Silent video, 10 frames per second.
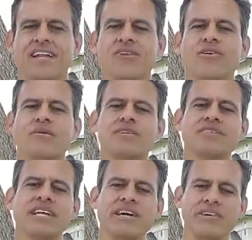Hello, I'm
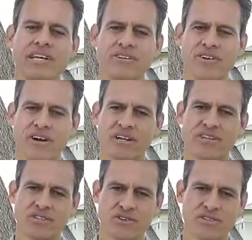Attilio Leonardi,
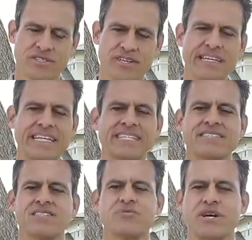the short sale and
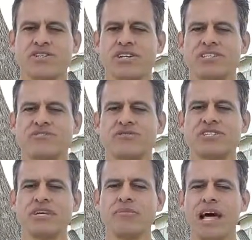listing specialist for
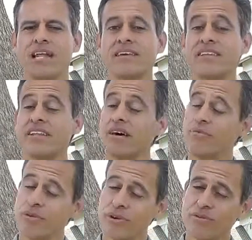Team Lally, the
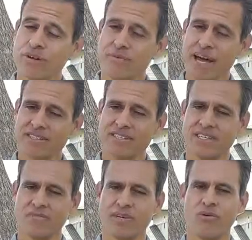number one REMAX
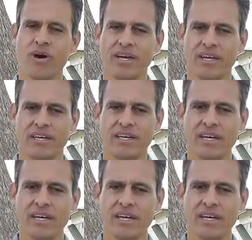team in Hawaii.